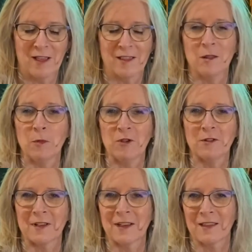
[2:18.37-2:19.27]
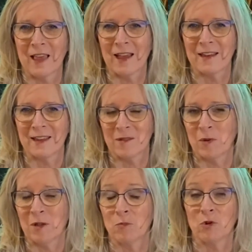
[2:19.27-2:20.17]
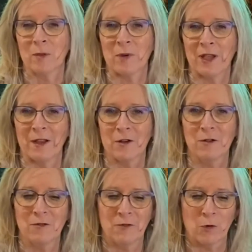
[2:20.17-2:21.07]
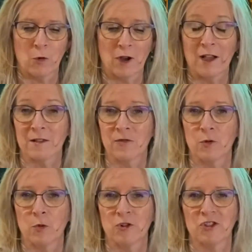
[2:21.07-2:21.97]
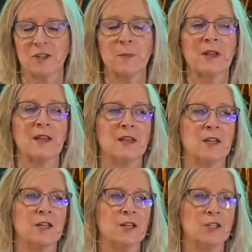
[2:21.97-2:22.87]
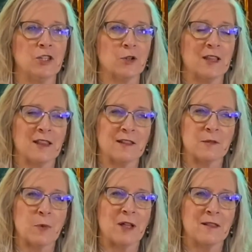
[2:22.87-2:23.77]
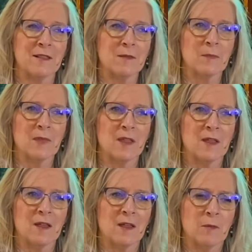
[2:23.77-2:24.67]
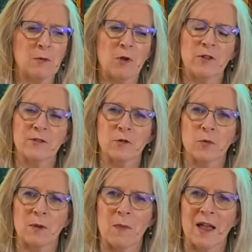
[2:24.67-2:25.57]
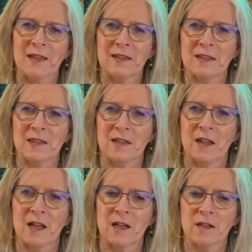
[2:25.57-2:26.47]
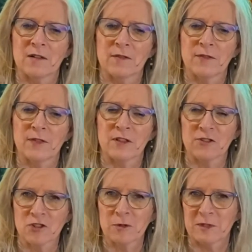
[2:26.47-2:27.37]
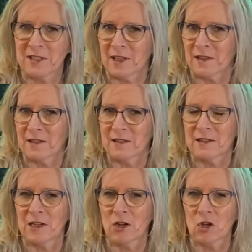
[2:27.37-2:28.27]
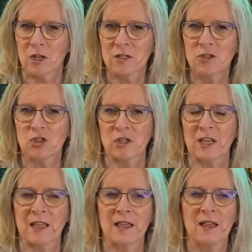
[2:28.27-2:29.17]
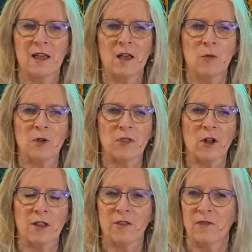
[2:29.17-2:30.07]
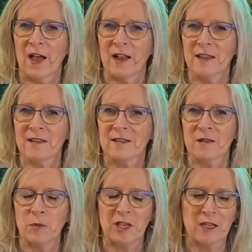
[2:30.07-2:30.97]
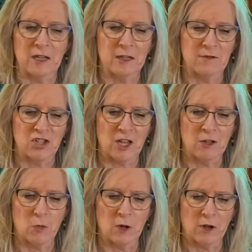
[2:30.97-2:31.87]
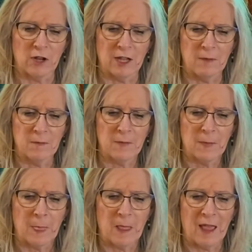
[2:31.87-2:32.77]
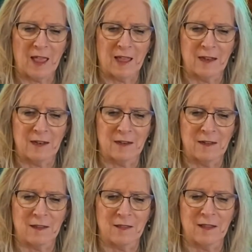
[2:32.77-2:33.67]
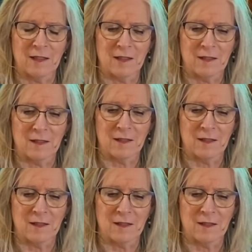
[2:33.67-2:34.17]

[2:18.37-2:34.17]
the music that is being prepared for us for worship during this month. I'm also reminded of the circumstances in our country with all the violence at the beginning of January and the